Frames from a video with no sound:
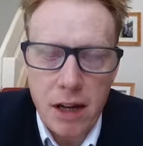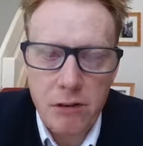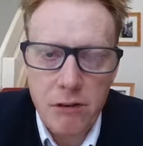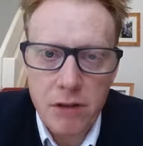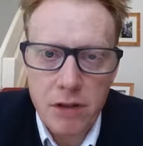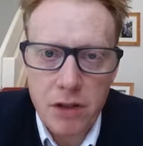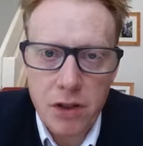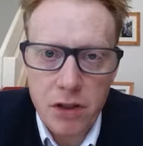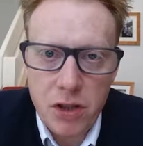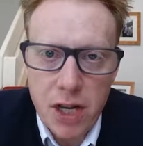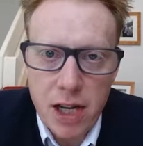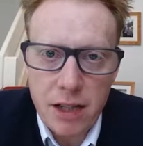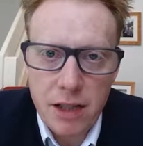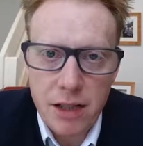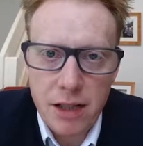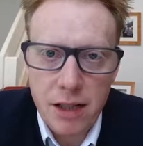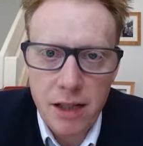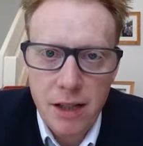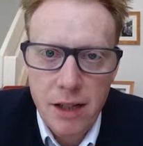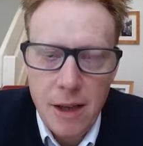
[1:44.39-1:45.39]
I would
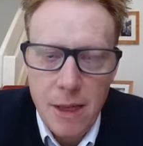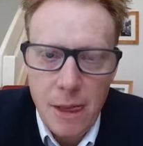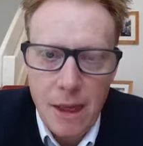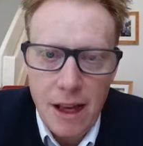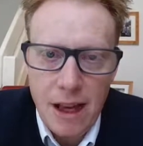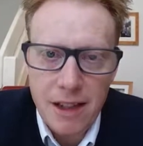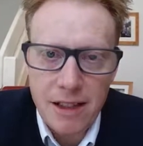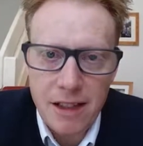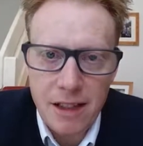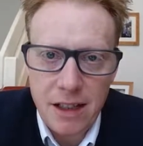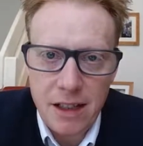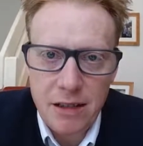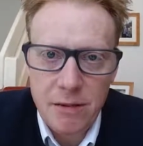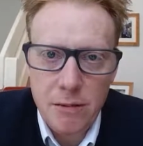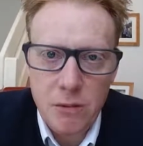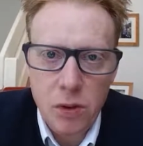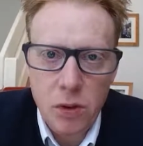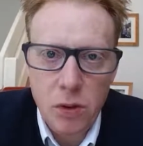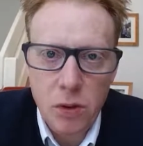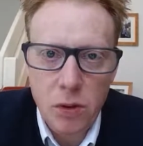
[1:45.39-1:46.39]
suggest, as it is
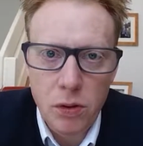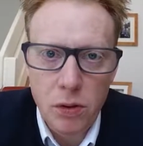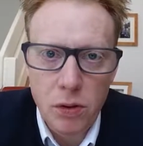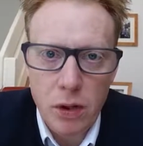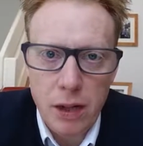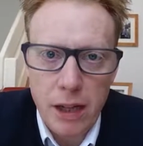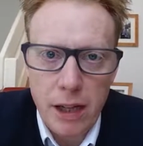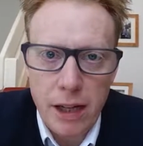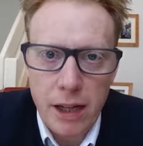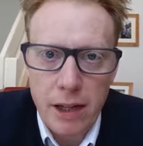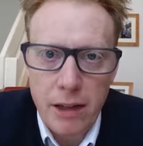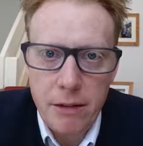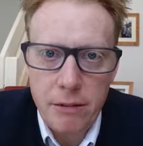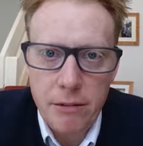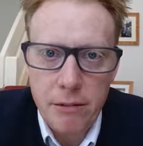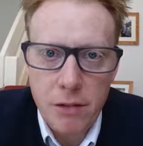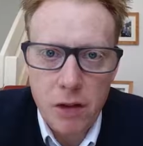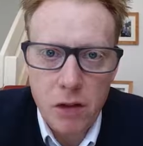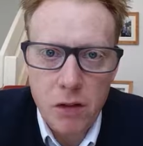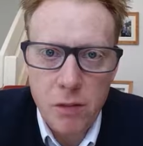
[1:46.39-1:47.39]
more a
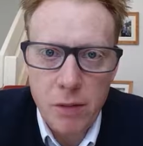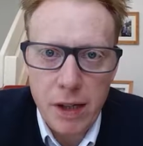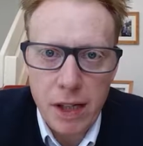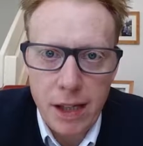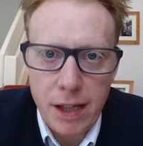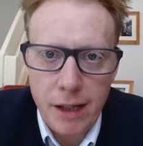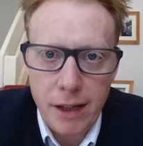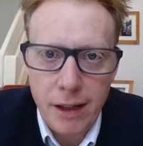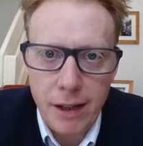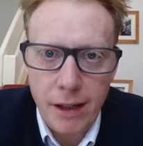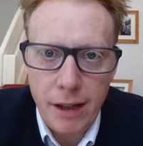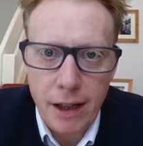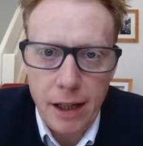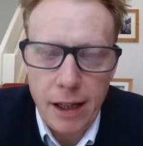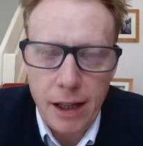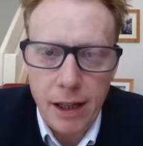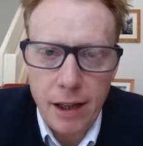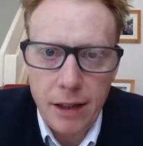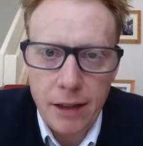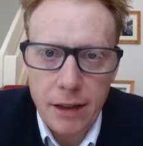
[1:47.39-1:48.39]
mobile
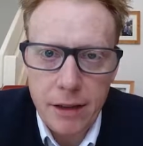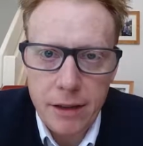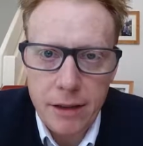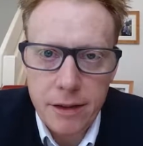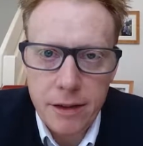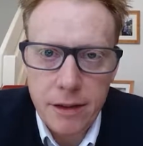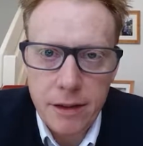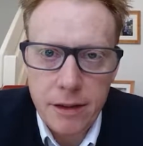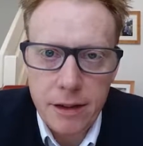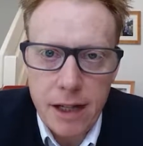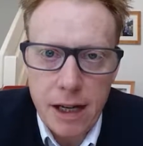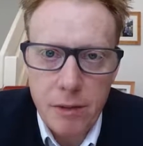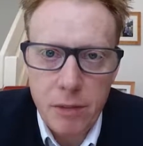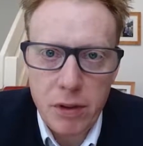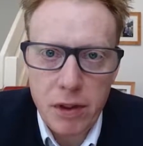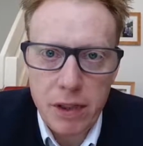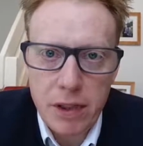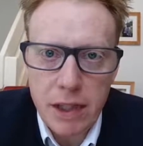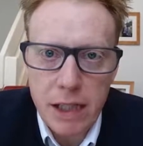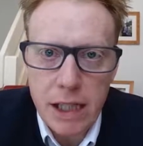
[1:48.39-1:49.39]
and
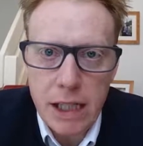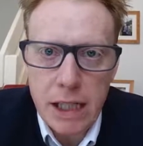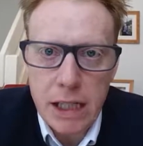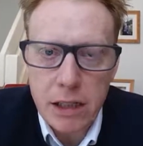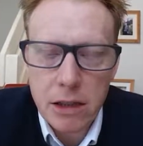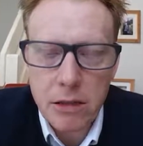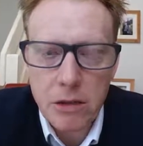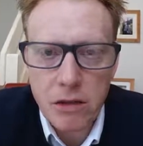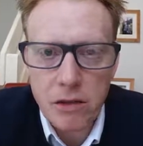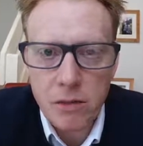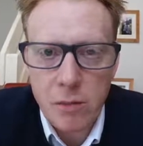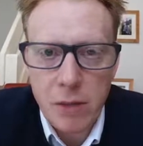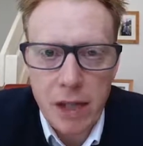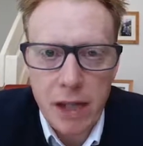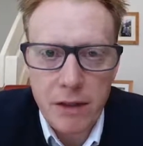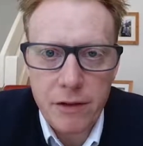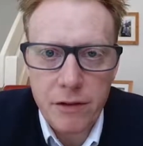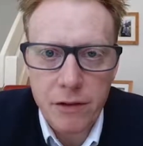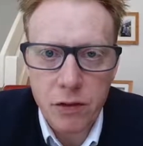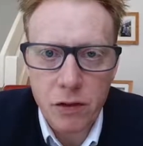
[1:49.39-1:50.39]
tablet-y sort of
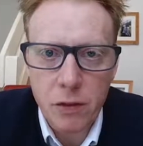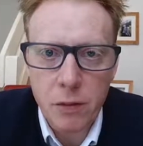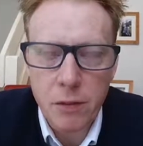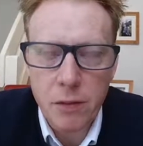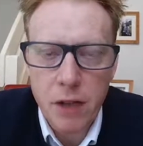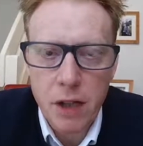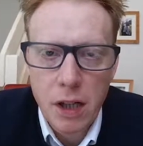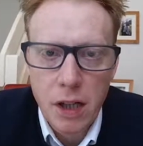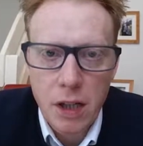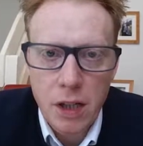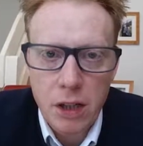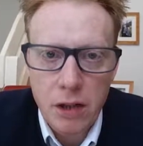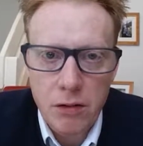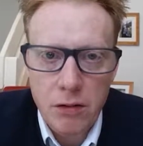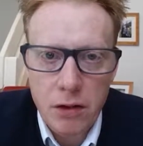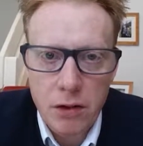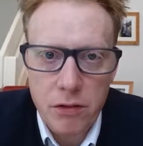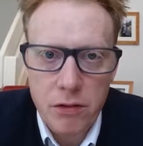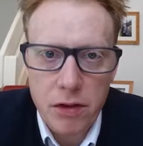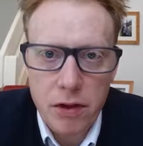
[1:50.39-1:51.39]
platform, you
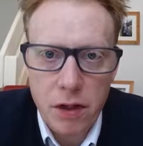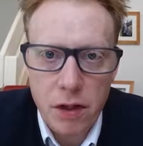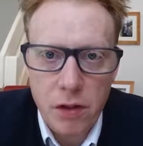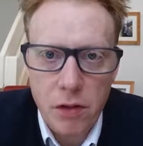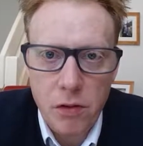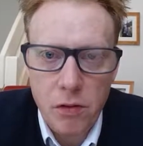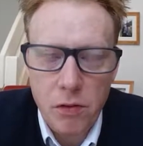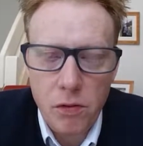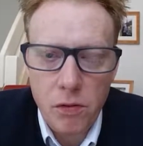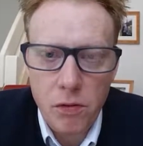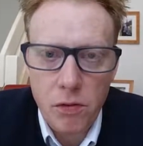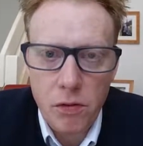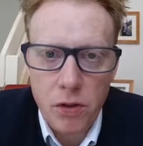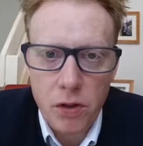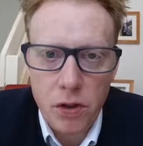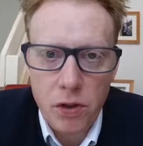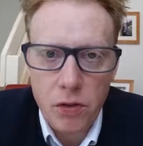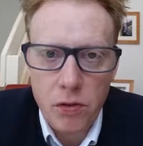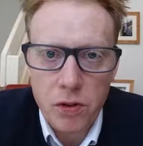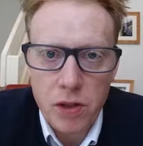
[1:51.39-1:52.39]
do so
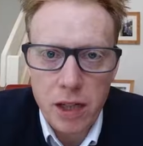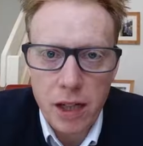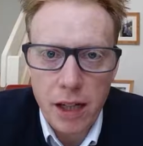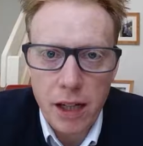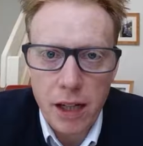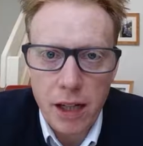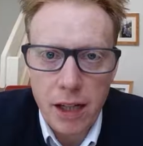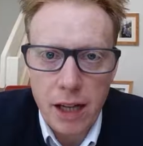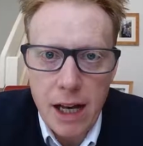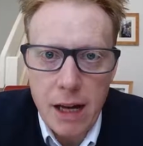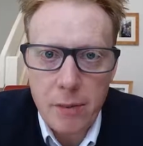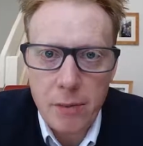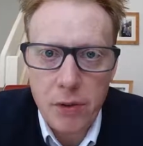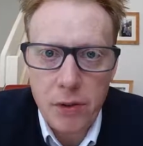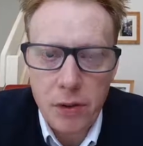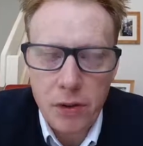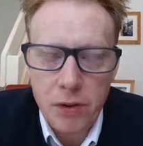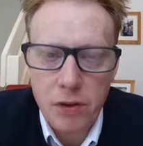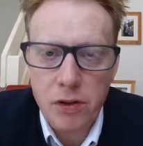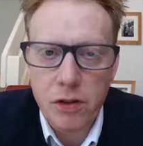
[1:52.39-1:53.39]
using an app
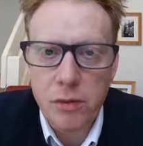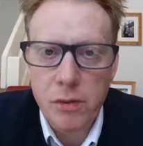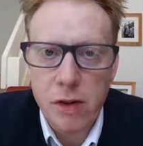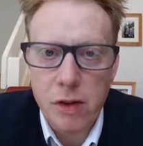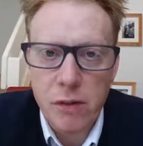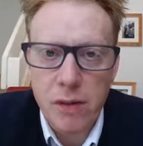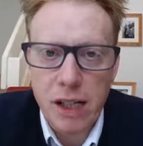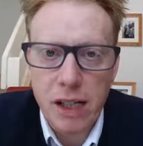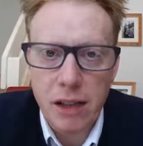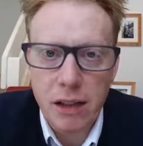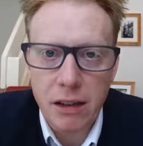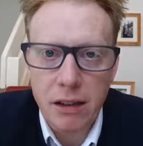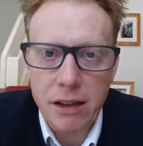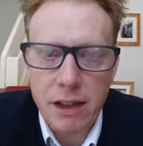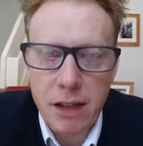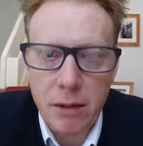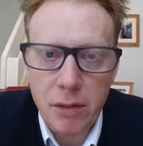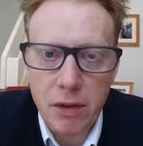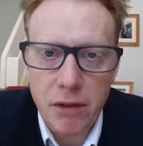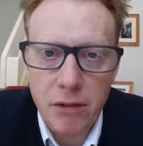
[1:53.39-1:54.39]
on your mobile and
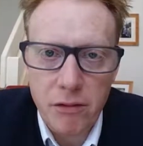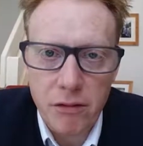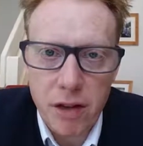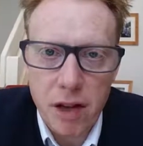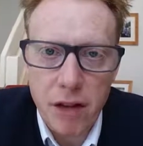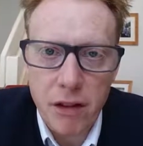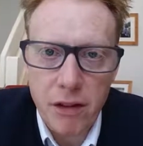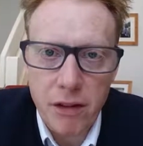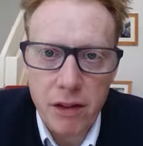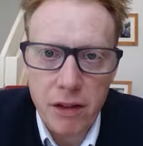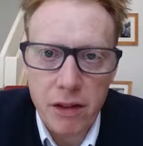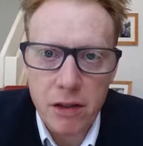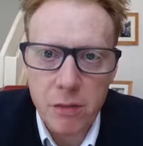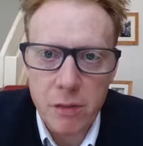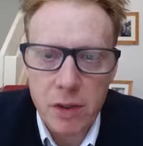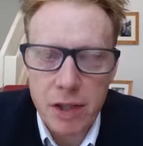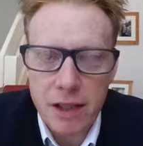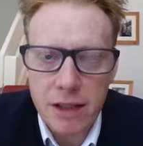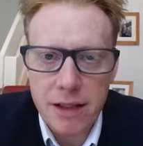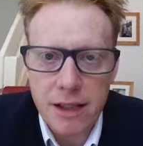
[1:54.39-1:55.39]
tablet rather than your
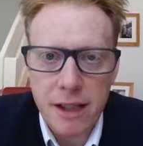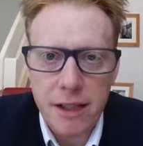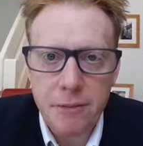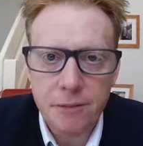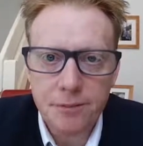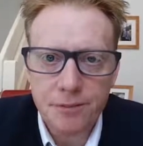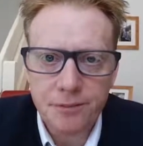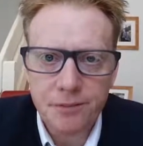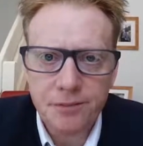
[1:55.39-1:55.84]
PC.